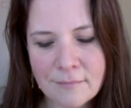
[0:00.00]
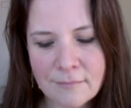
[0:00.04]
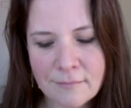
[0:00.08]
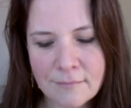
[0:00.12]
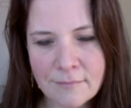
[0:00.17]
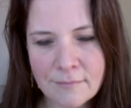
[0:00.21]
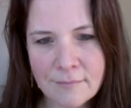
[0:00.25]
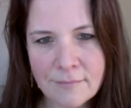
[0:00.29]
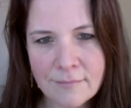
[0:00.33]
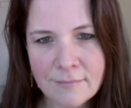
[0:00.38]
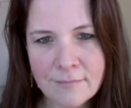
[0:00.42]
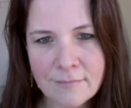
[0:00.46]

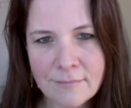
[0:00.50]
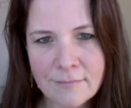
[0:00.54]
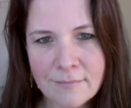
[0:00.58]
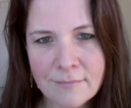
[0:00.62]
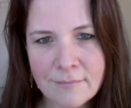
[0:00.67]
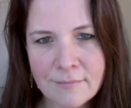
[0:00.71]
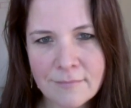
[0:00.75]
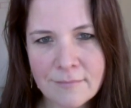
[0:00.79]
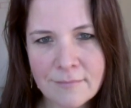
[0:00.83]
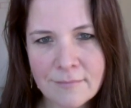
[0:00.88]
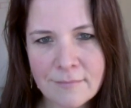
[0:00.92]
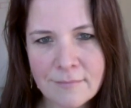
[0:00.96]

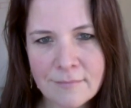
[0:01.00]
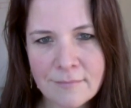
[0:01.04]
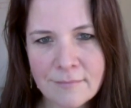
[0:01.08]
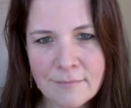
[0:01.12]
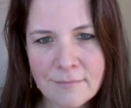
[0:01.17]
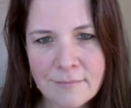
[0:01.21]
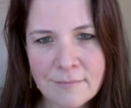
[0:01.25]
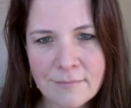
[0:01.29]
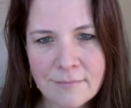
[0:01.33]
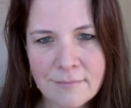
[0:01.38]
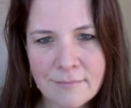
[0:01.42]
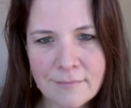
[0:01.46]

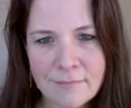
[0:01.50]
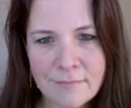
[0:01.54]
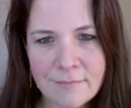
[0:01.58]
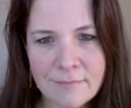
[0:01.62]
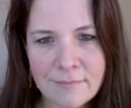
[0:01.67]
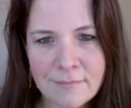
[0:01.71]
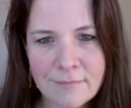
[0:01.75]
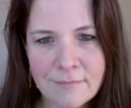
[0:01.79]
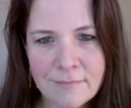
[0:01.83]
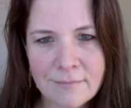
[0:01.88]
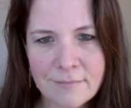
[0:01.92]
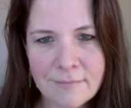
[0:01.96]

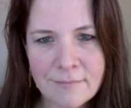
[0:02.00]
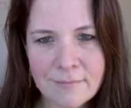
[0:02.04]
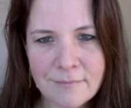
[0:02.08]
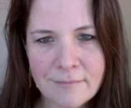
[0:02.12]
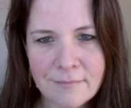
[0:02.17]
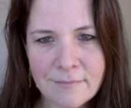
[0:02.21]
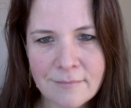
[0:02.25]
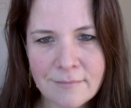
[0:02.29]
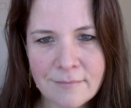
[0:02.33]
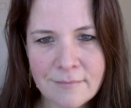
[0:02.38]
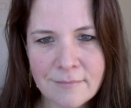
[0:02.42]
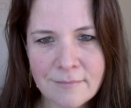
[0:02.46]

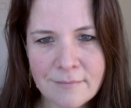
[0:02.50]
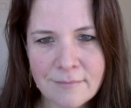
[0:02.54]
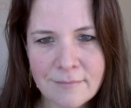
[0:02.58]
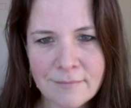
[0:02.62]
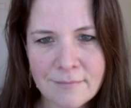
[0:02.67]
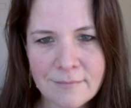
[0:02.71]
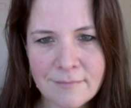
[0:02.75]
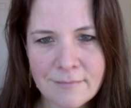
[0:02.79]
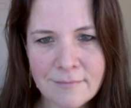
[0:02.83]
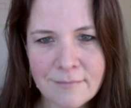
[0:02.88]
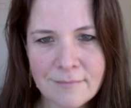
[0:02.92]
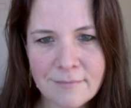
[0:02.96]

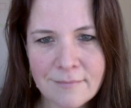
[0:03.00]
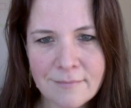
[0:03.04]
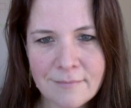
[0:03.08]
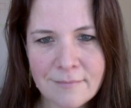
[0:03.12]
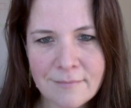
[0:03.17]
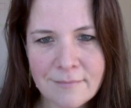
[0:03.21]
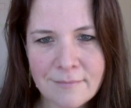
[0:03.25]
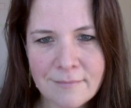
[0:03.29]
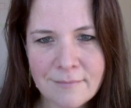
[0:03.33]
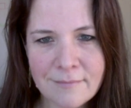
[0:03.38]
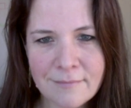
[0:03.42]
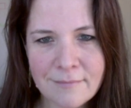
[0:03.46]

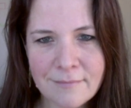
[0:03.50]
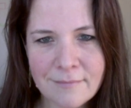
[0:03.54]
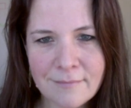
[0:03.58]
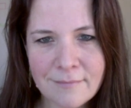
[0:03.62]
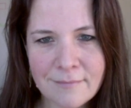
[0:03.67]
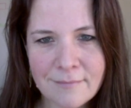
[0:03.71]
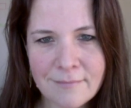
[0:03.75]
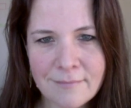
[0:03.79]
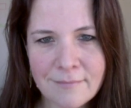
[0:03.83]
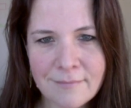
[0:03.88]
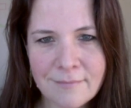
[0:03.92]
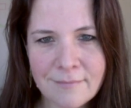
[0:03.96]

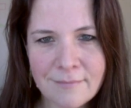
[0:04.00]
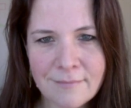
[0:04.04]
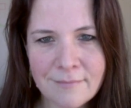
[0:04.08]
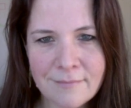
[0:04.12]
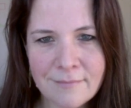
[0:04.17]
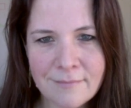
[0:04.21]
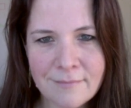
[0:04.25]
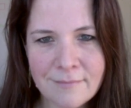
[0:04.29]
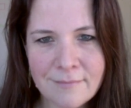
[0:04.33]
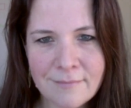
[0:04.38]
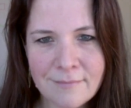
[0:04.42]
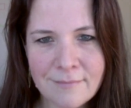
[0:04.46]

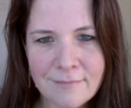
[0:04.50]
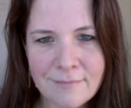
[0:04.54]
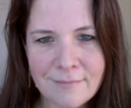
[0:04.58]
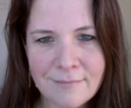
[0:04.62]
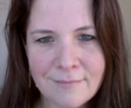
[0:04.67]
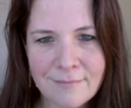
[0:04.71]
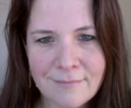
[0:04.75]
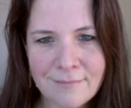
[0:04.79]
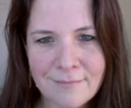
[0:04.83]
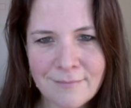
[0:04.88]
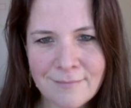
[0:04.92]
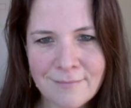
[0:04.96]

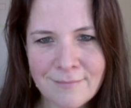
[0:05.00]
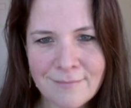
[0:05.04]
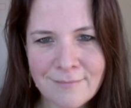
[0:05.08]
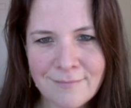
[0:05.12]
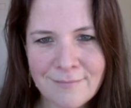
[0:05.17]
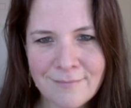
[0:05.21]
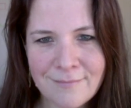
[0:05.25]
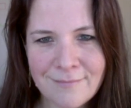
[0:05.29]
(silent)